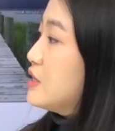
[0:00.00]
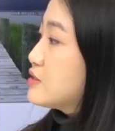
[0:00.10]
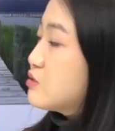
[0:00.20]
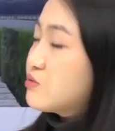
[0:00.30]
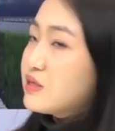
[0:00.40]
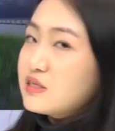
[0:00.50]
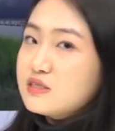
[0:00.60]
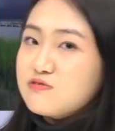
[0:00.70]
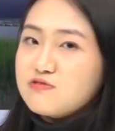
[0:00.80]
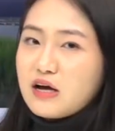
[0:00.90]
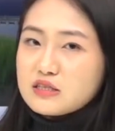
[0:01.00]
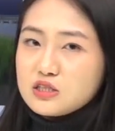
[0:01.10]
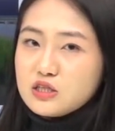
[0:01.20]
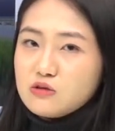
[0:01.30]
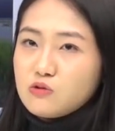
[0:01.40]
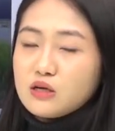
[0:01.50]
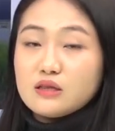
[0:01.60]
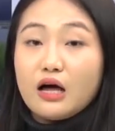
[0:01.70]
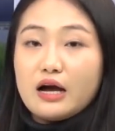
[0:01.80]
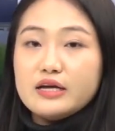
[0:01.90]
So this vector or a
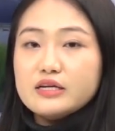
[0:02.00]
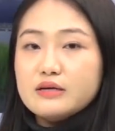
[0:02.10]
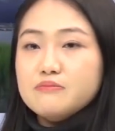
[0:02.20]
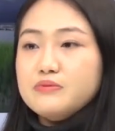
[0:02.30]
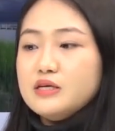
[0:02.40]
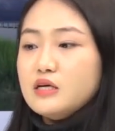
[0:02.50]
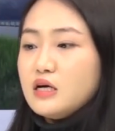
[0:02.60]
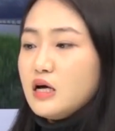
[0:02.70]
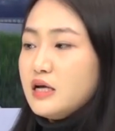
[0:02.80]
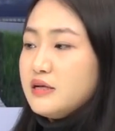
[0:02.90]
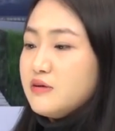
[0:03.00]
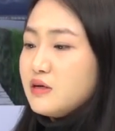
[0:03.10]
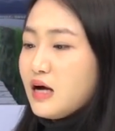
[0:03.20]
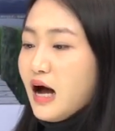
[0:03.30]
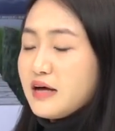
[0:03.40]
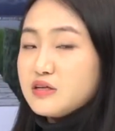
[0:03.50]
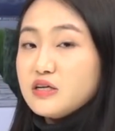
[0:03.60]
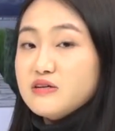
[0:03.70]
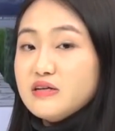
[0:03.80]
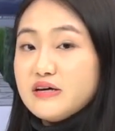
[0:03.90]
line can be either
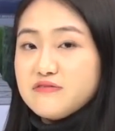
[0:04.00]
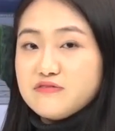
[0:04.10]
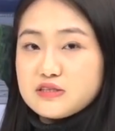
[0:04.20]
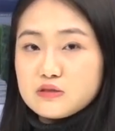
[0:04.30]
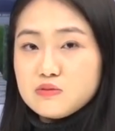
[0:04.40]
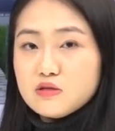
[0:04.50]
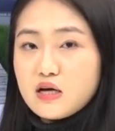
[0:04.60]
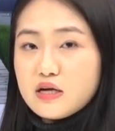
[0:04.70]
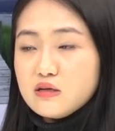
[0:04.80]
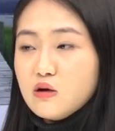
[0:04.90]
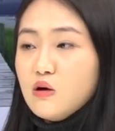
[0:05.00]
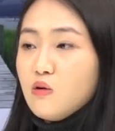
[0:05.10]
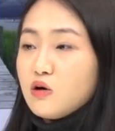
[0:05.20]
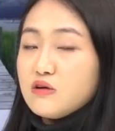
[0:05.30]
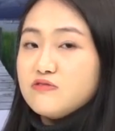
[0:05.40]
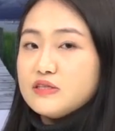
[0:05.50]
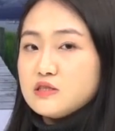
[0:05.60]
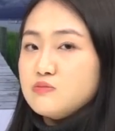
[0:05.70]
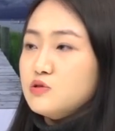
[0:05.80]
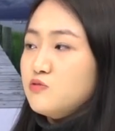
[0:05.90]
an invisible line or a
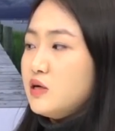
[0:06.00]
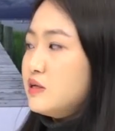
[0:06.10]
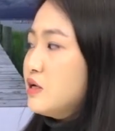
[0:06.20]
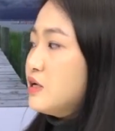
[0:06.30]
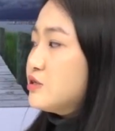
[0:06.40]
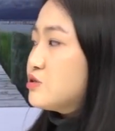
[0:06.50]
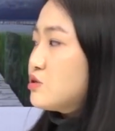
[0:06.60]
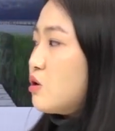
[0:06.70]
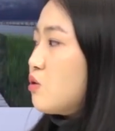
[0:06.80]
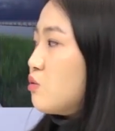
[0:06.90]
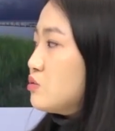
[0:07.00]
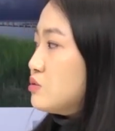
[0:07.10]
visible one. So